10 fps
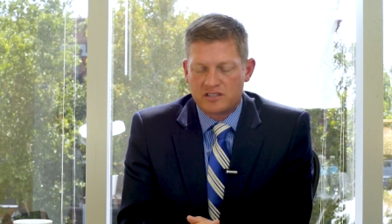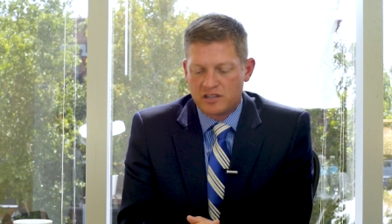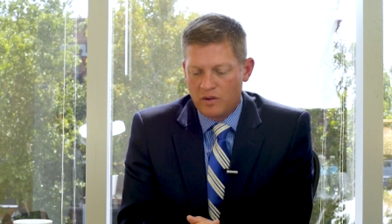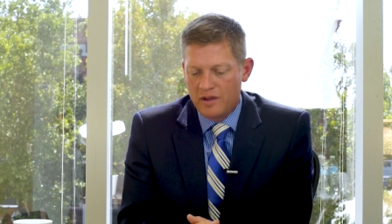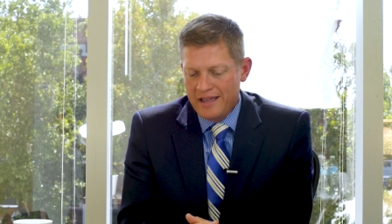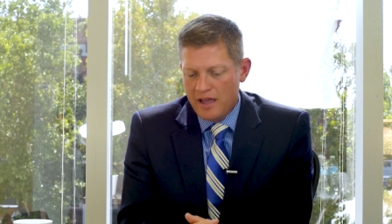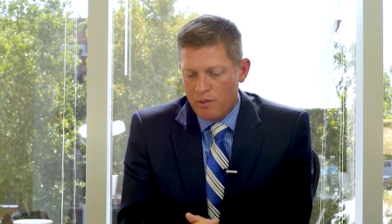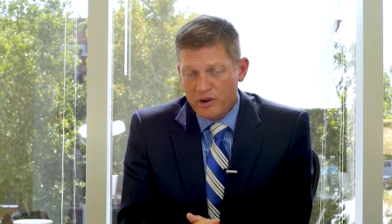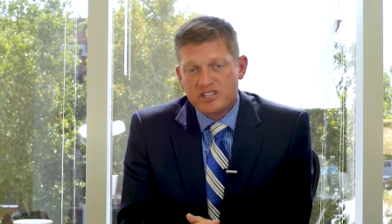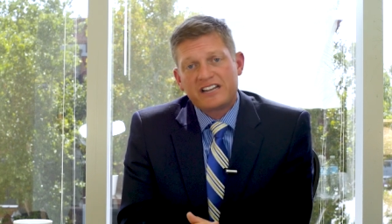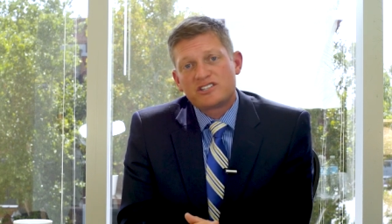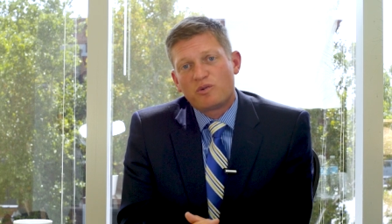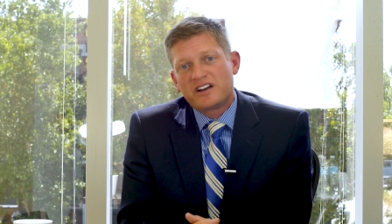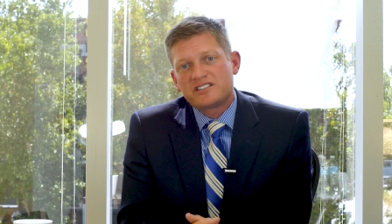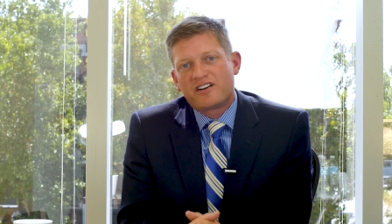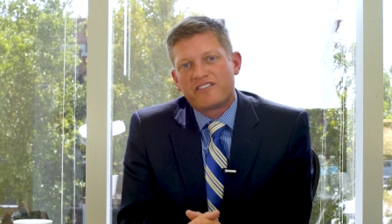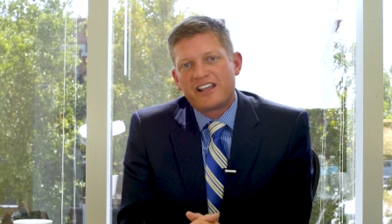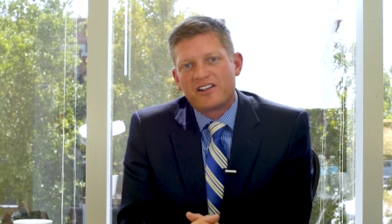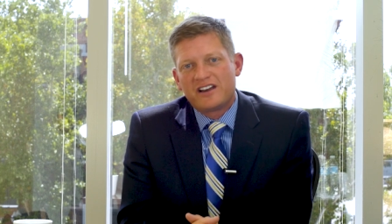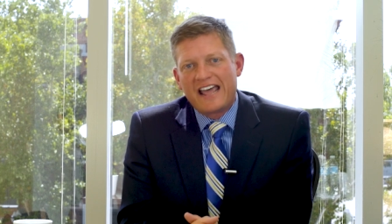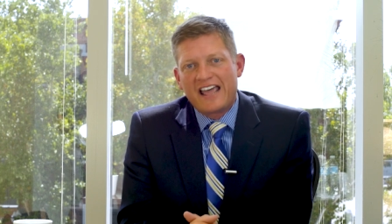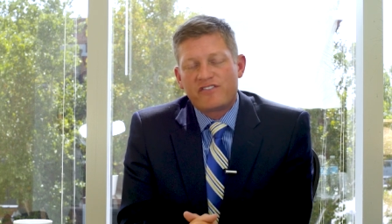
So appreciate you watching our video today.